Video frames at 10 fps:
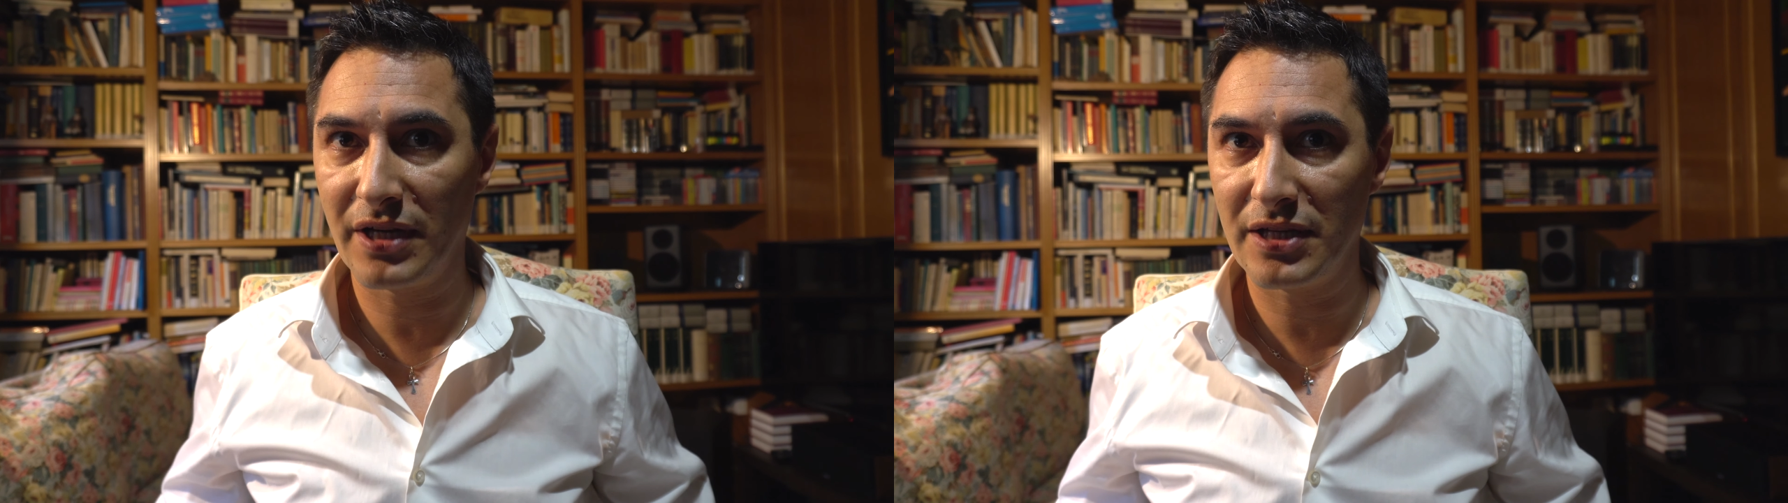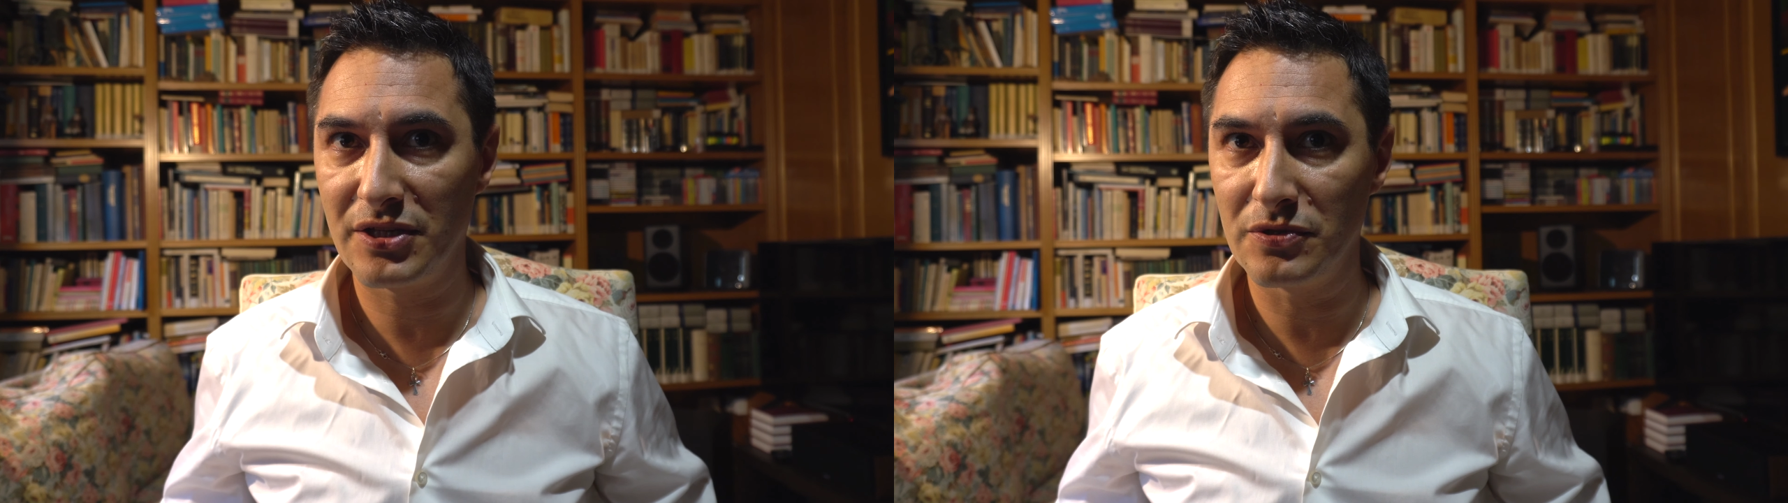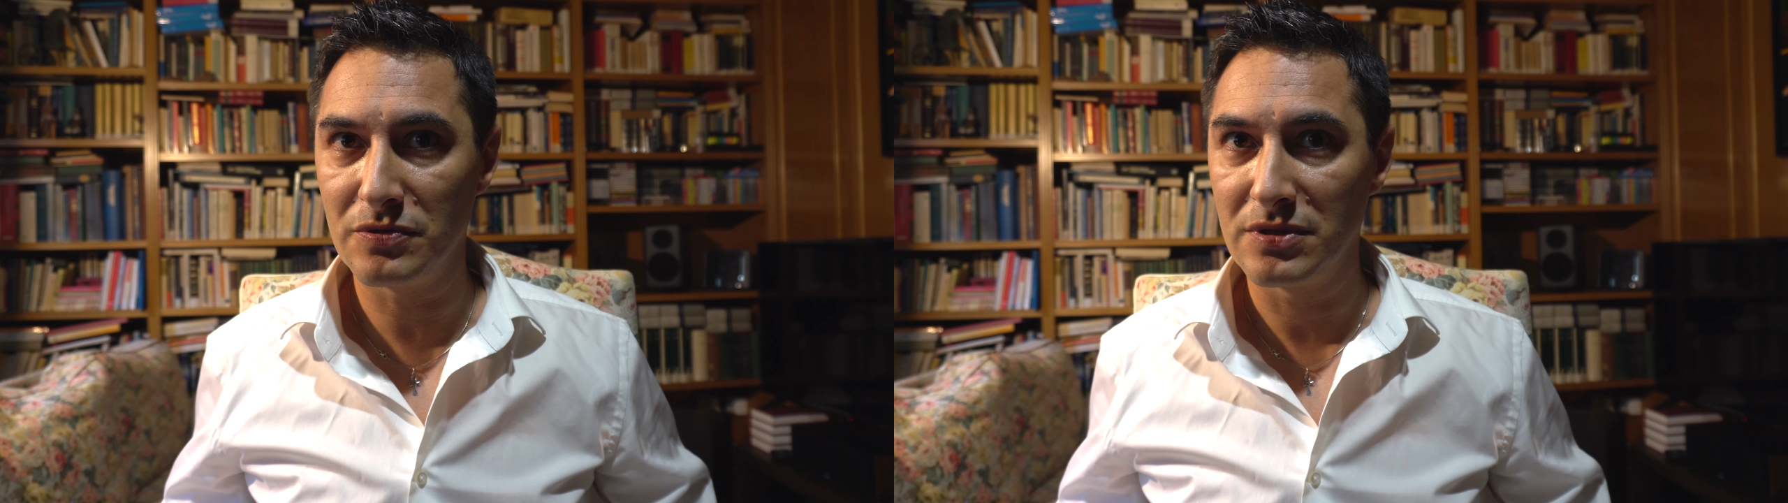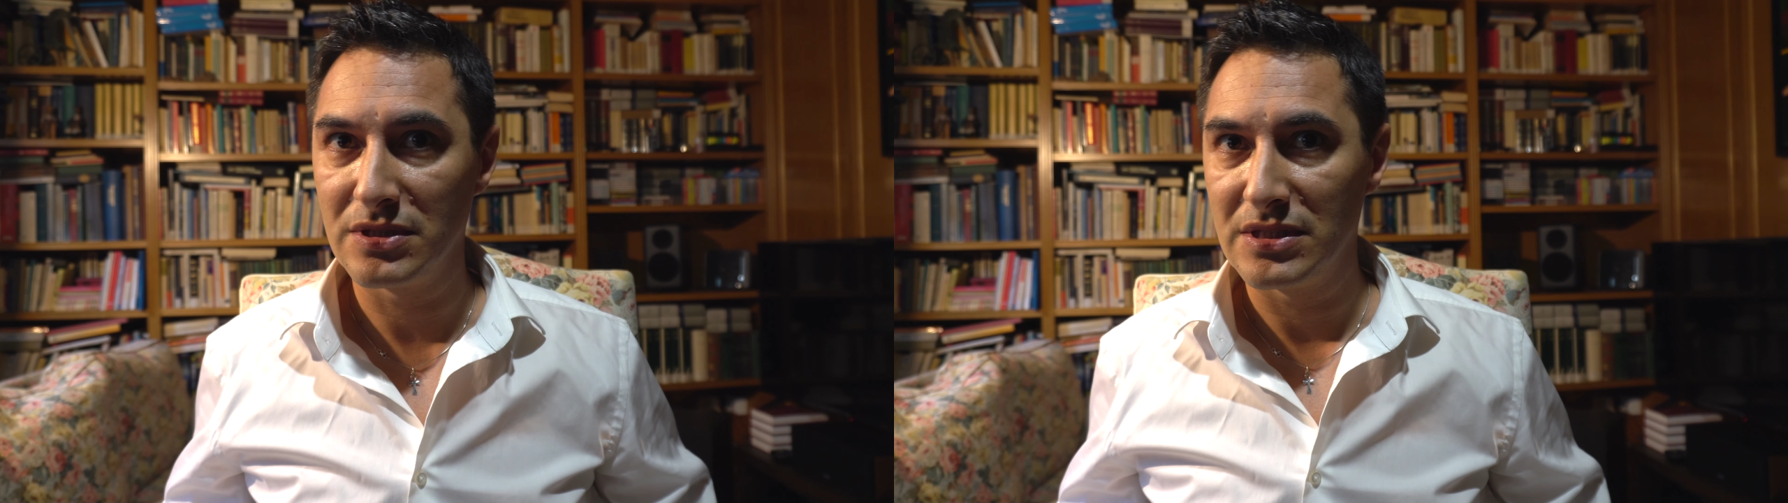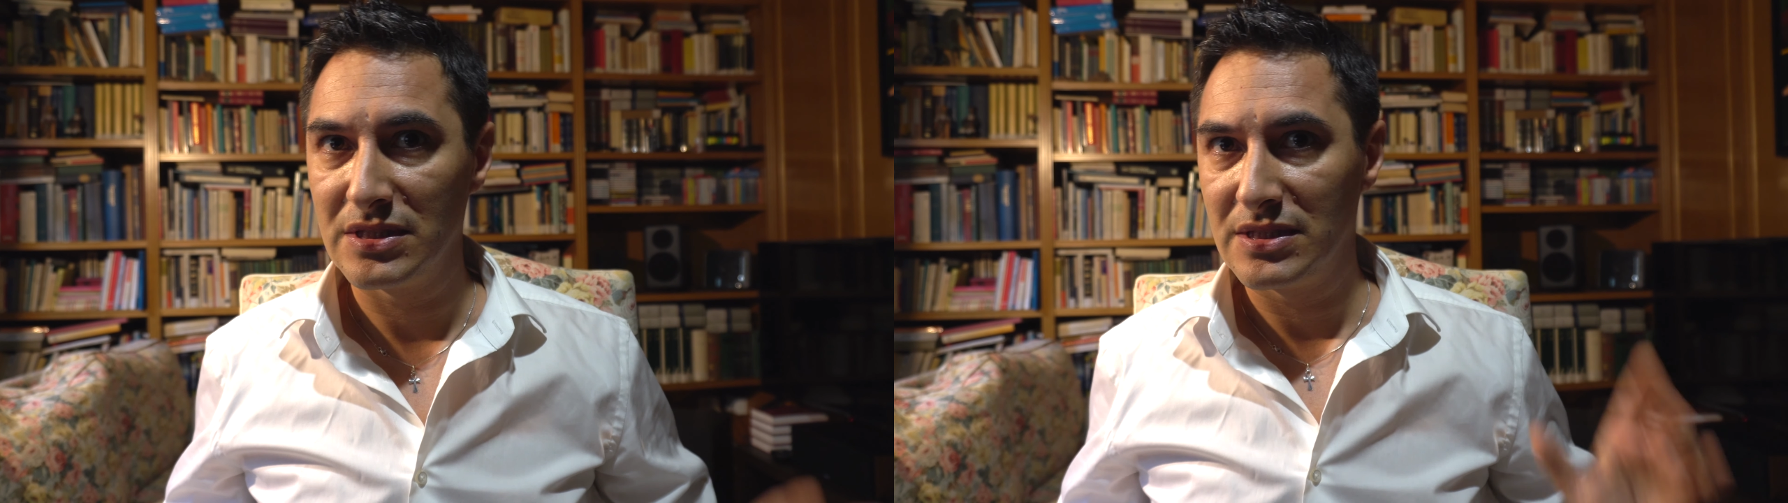ado,
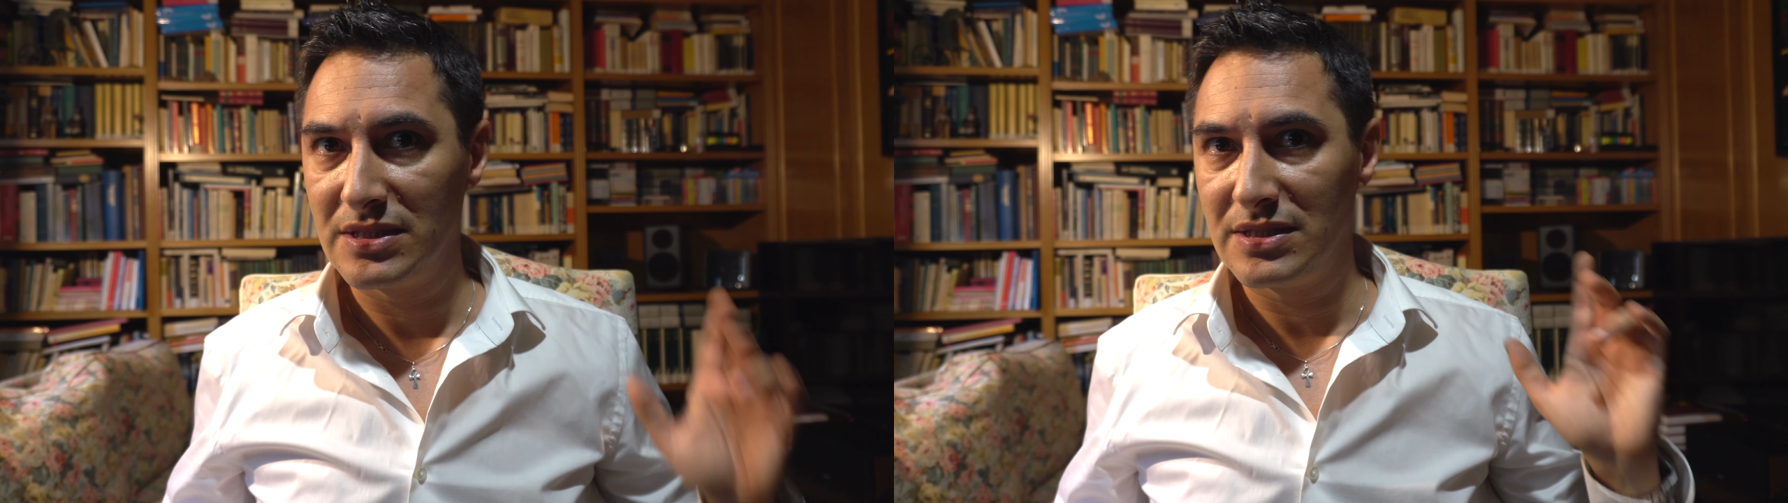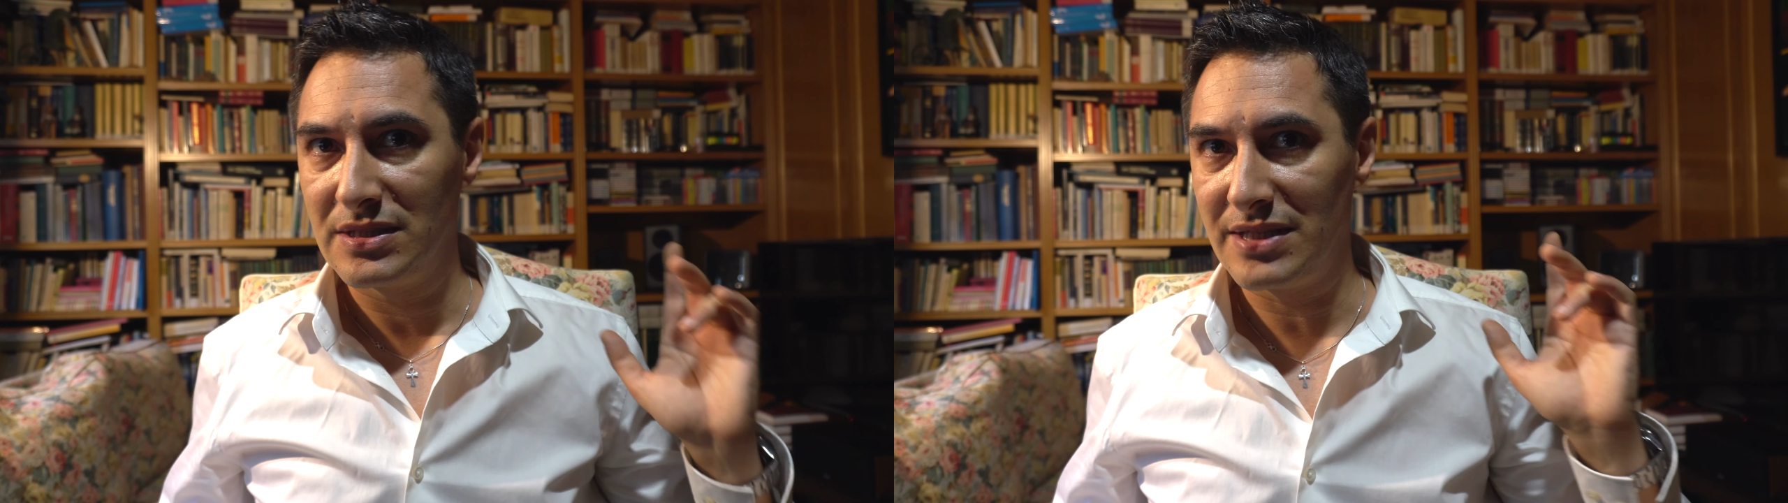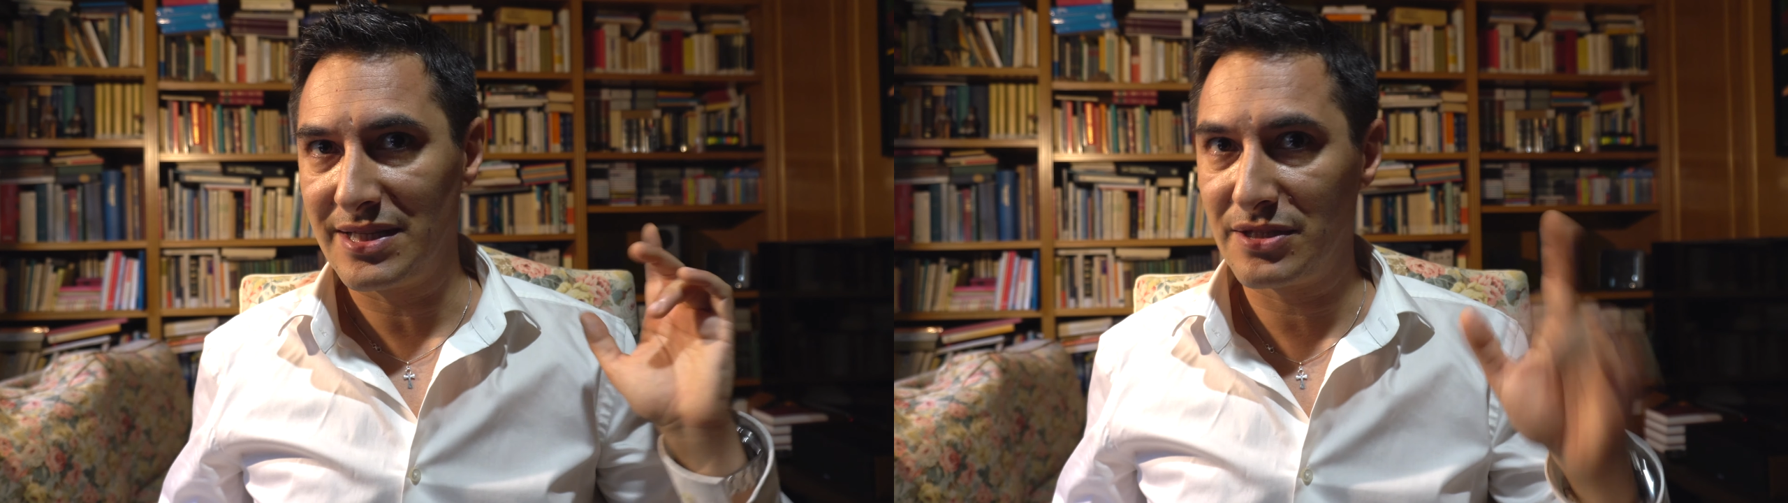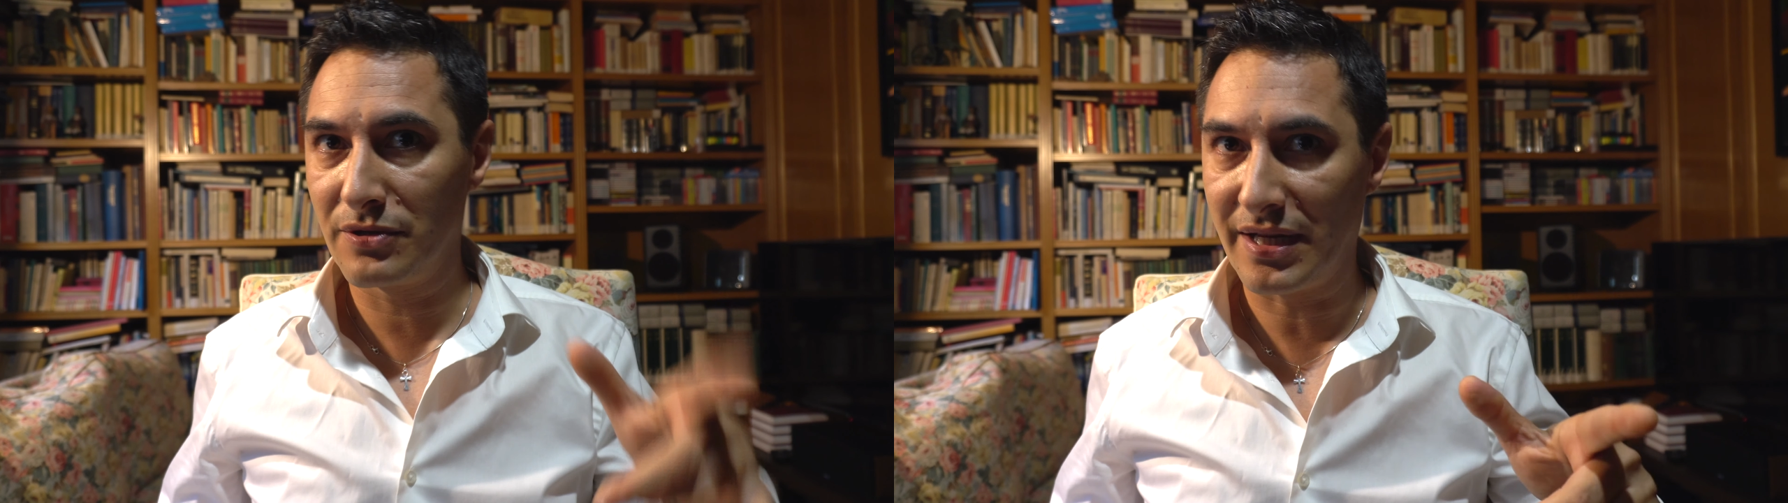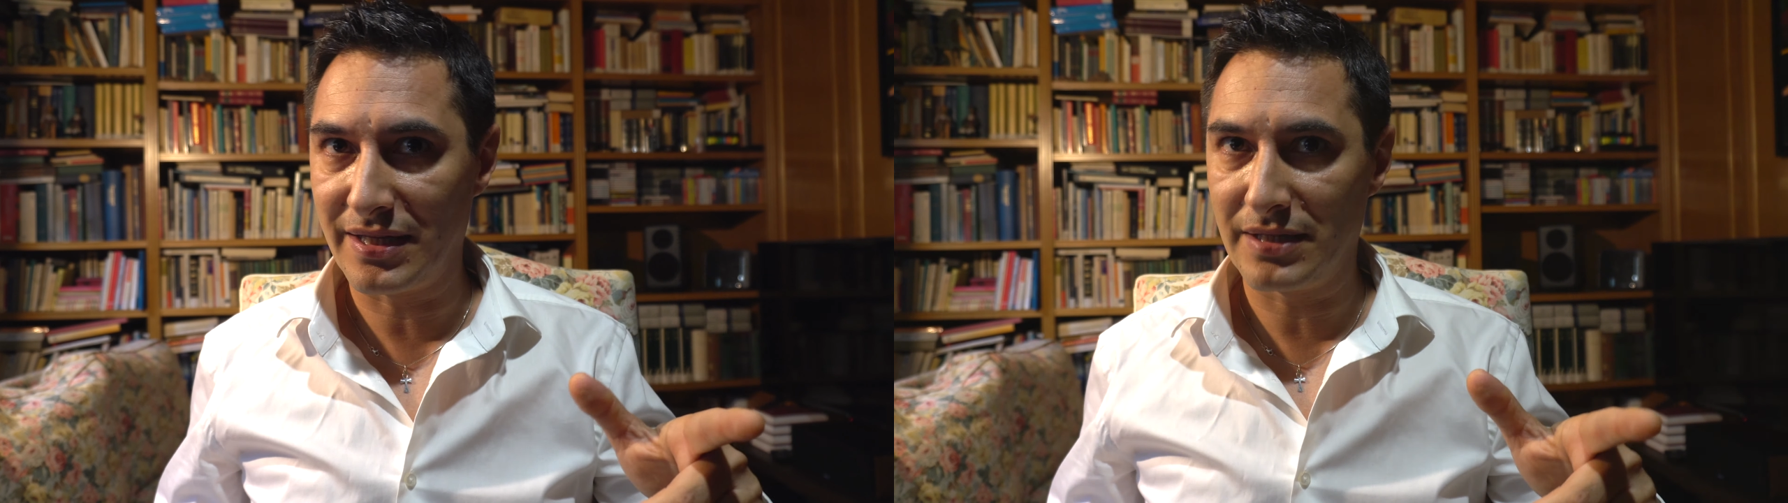let's
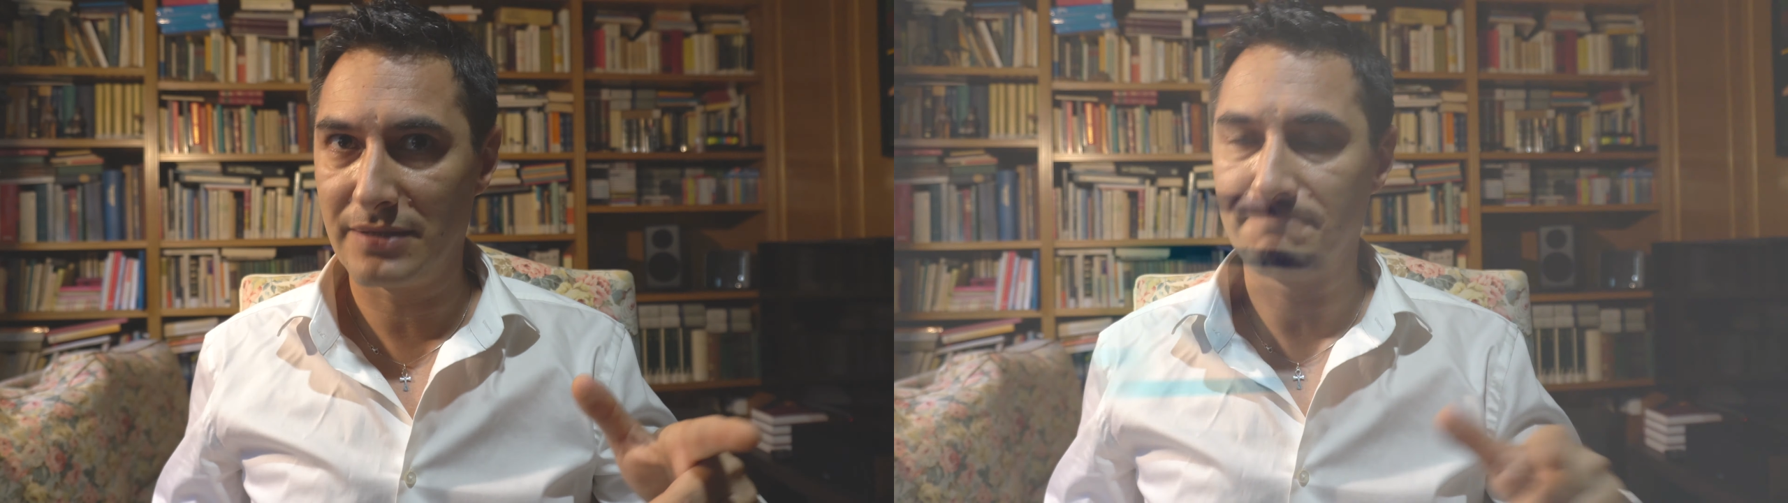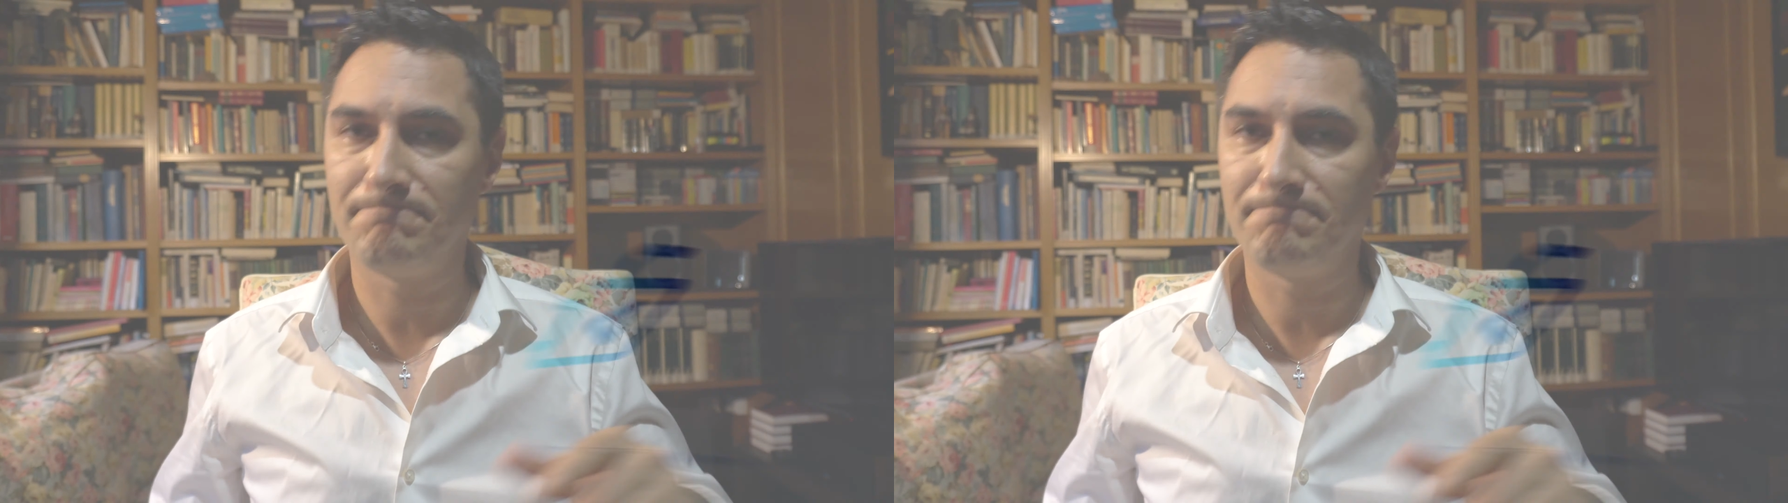look at it.